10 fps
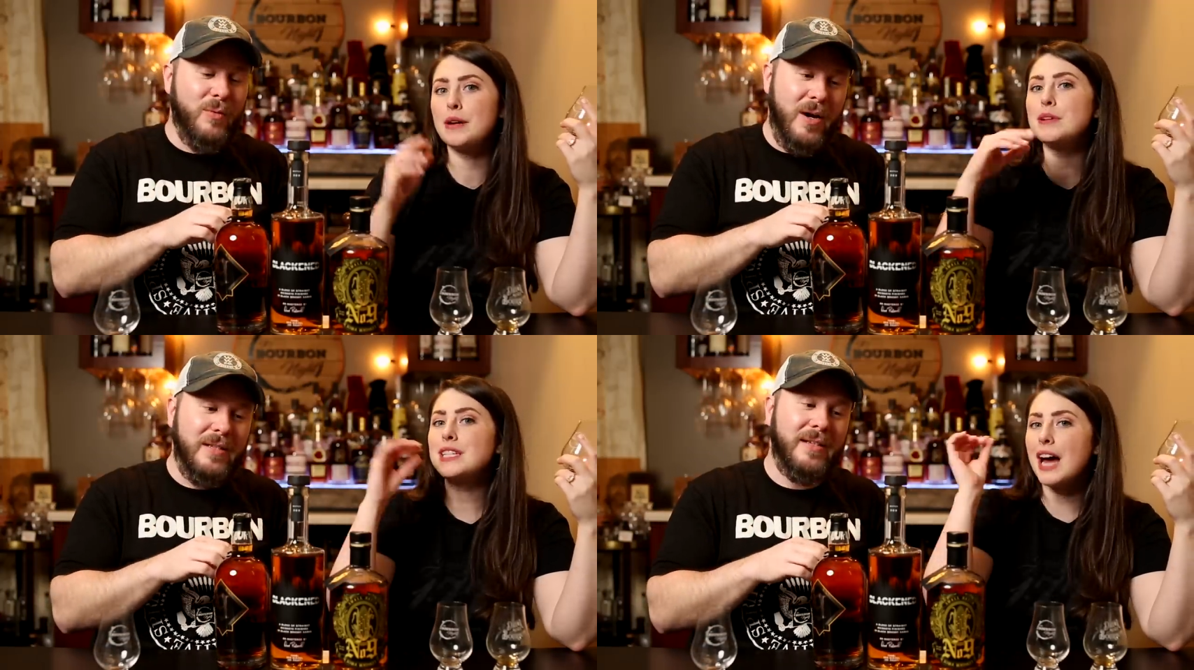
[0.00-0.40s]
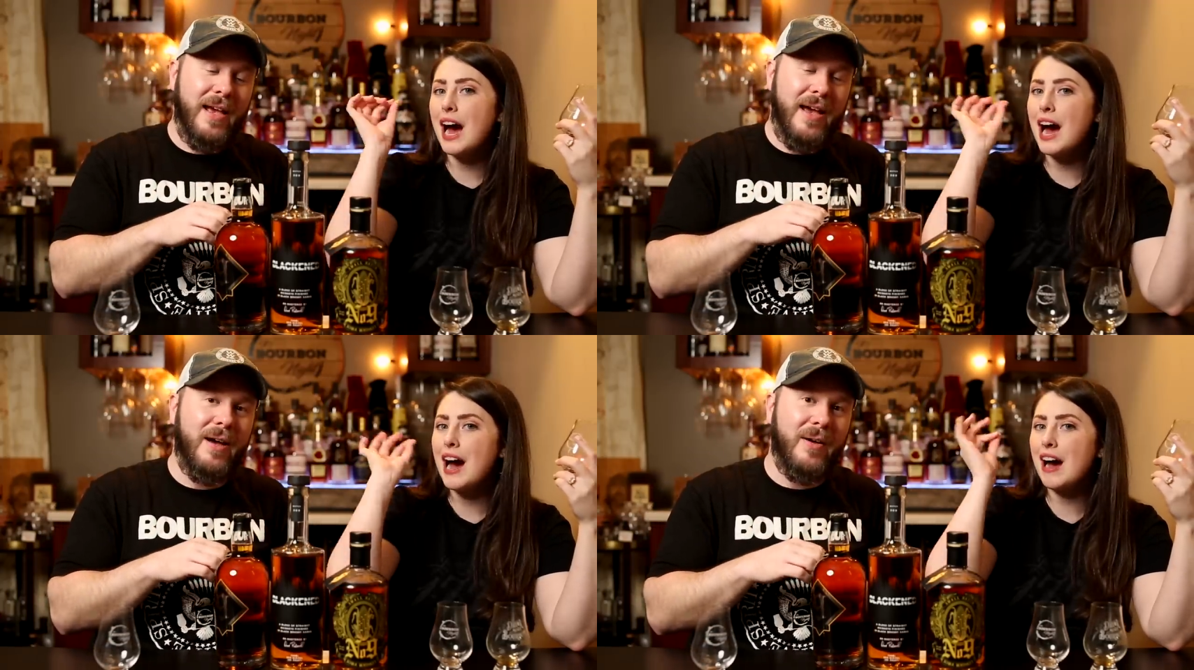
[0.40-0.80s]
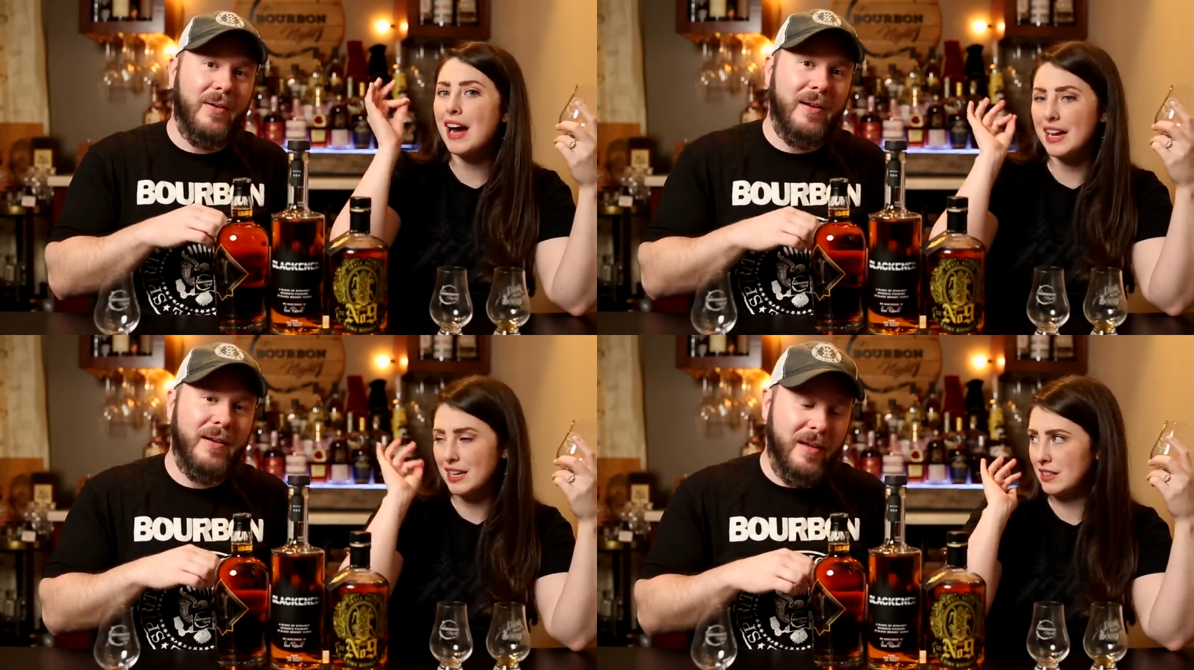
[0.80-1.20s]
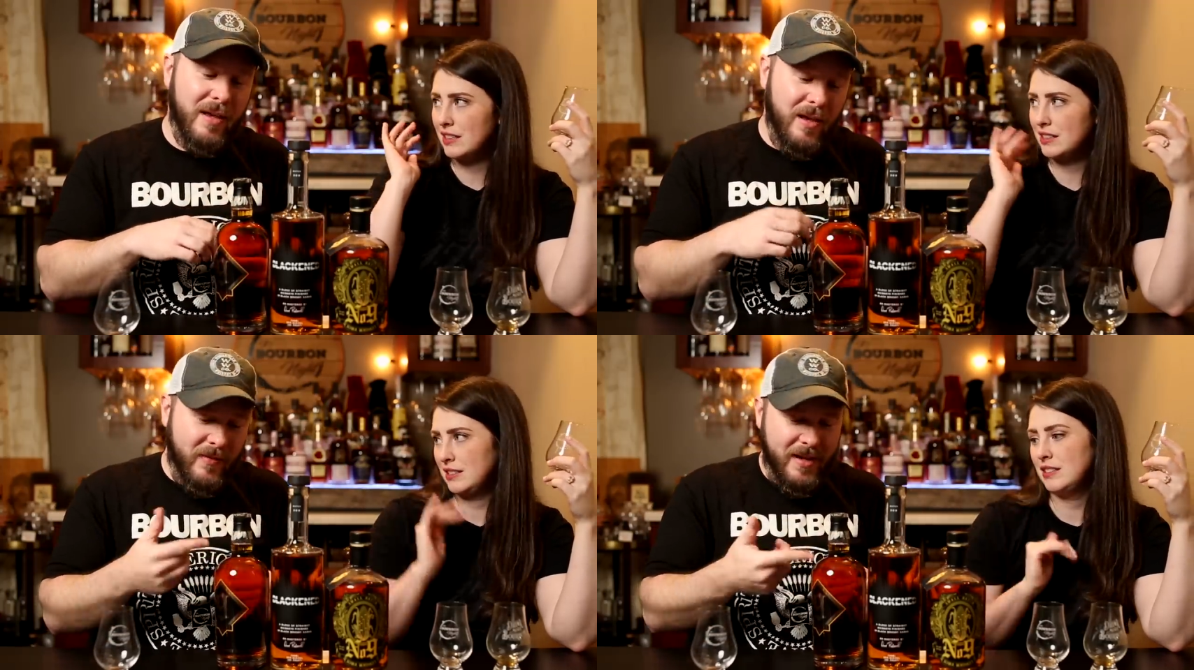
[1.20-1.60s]
Speaker 1: It, it, was, was loud. High.
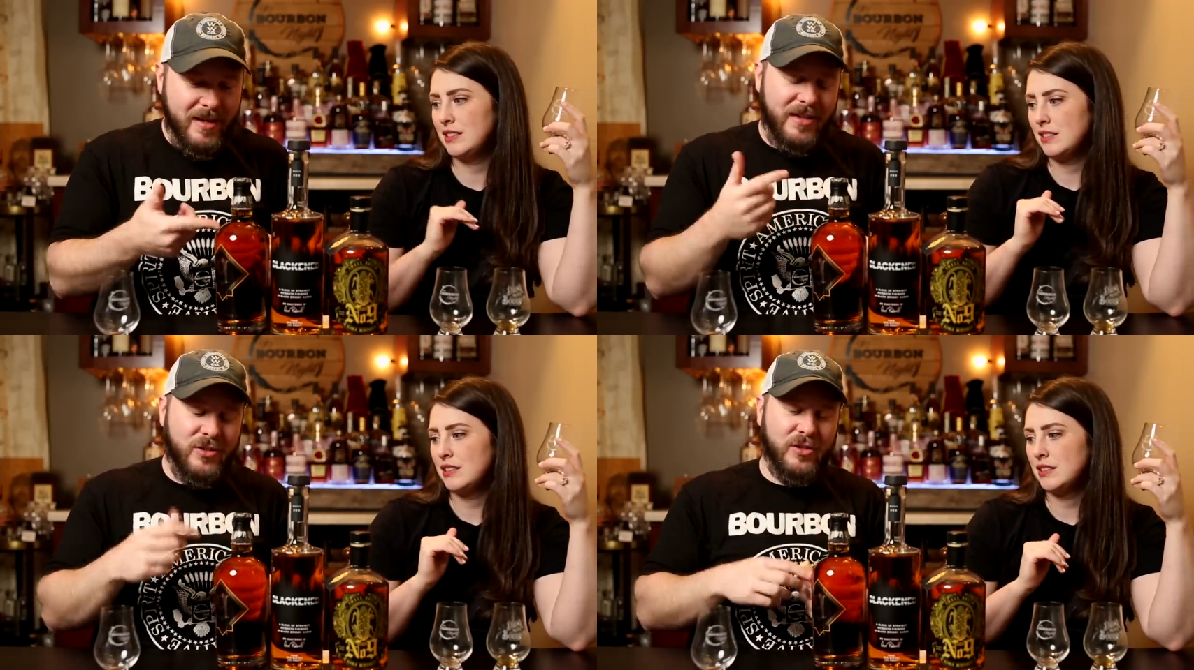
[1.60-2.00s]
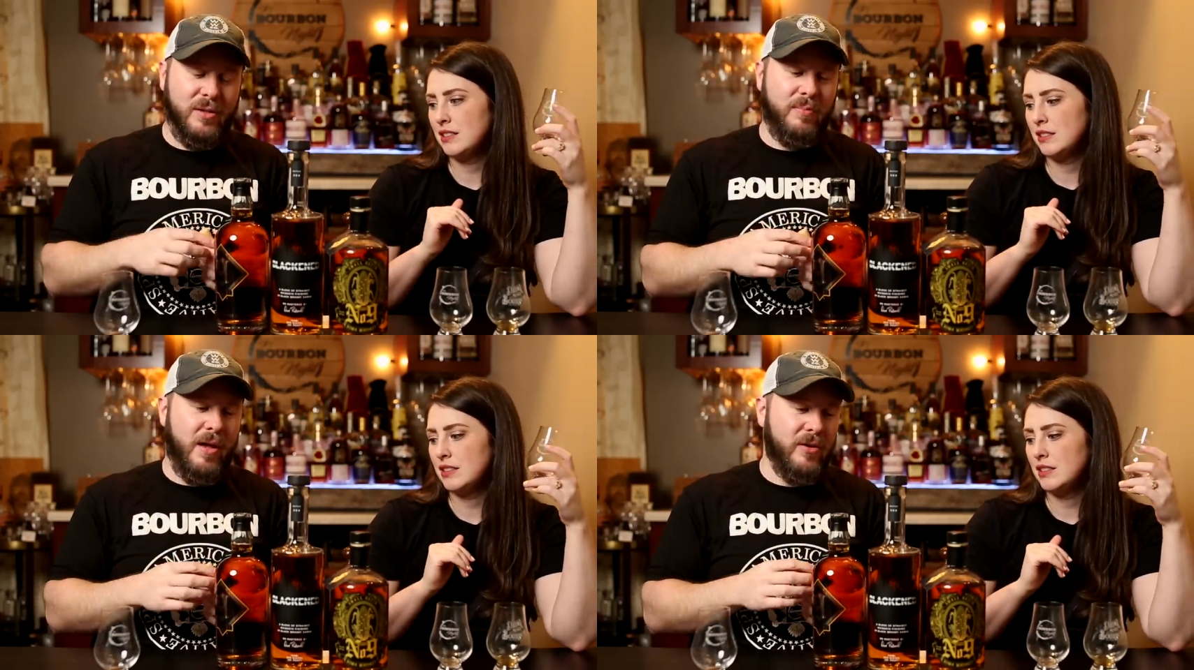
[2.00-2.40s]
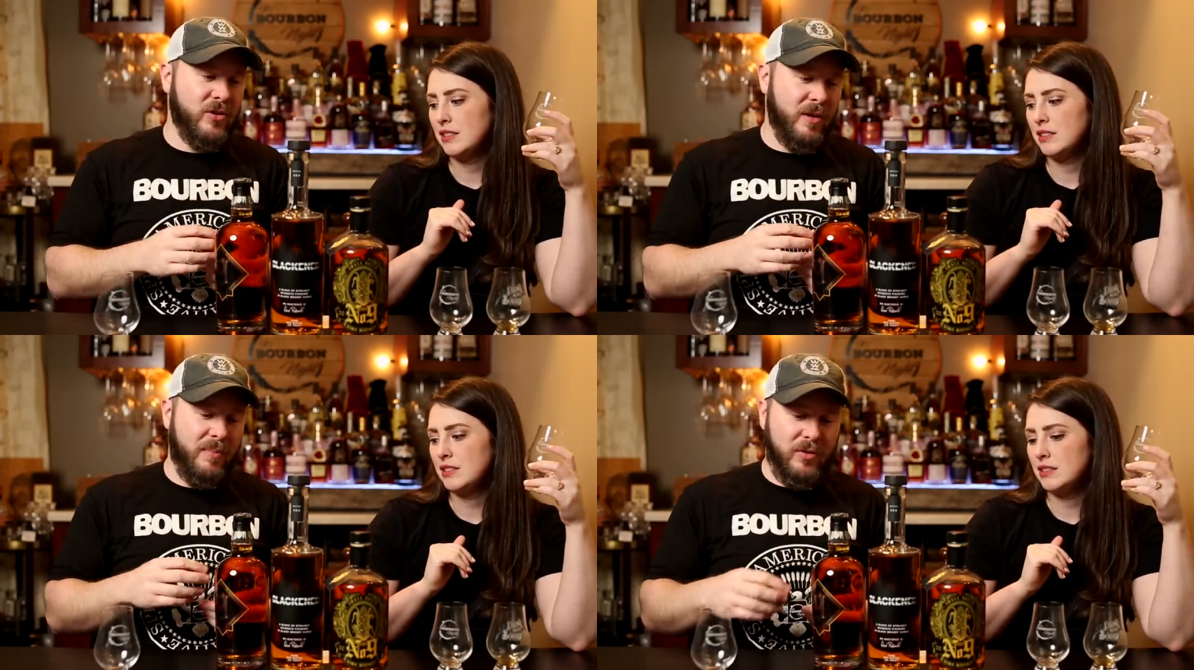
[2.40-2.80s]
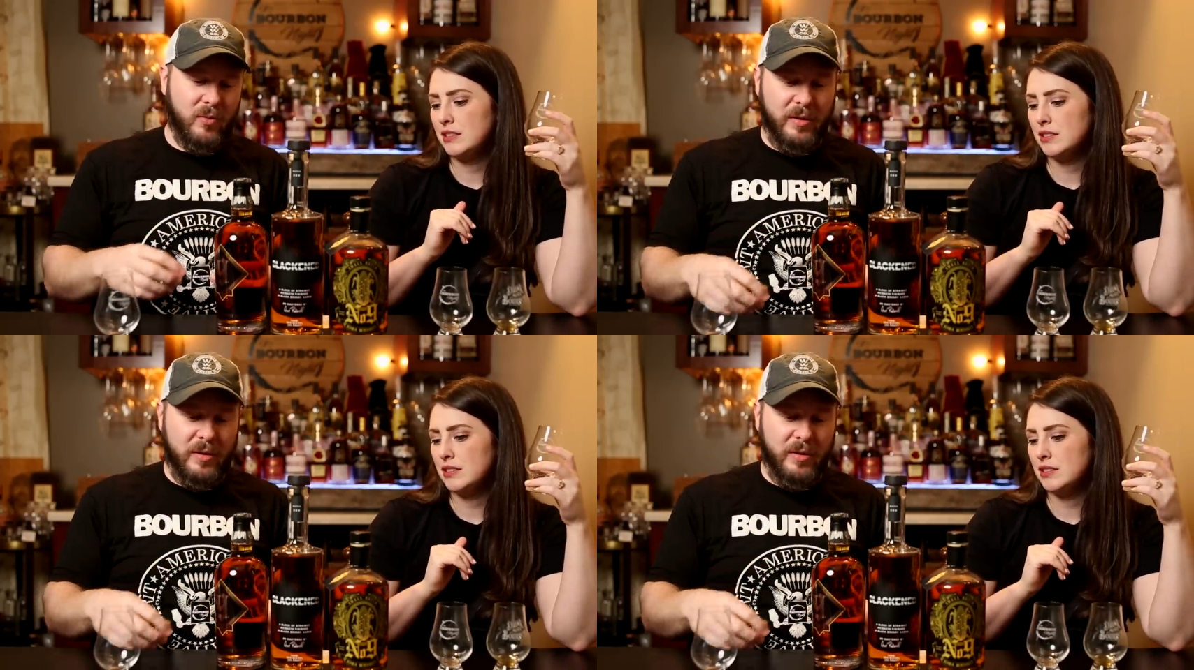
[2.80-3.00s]
Well, that's just the bottle shape, I do